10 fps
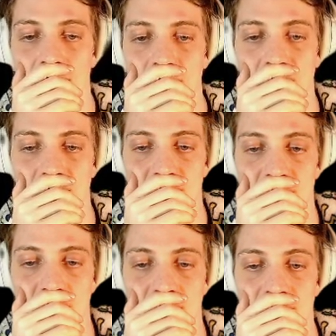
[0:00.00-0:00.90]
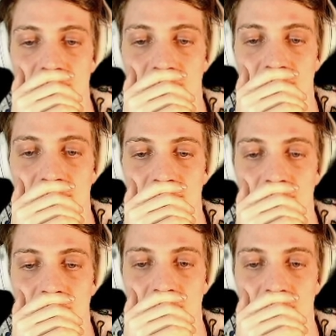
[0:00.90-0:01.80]
Because sellers are going to do a
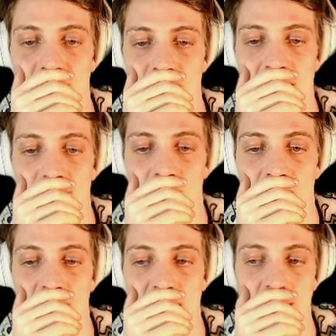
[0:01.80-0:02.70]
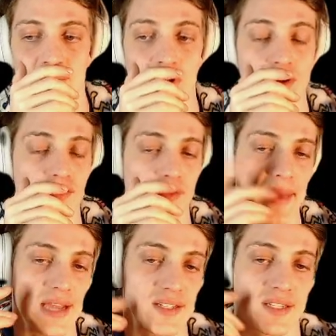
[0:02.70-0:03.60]
really good job about keeping you from
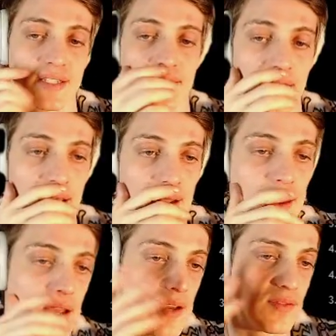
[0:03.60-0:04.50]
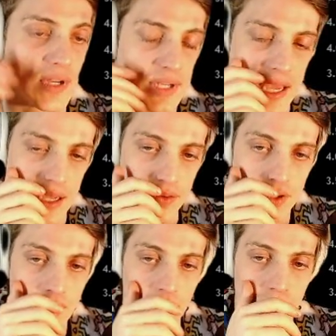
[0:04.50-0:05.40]
accessing that via candle
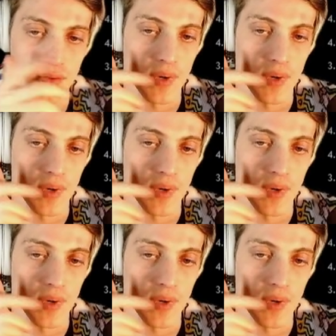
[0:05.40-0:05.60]
close.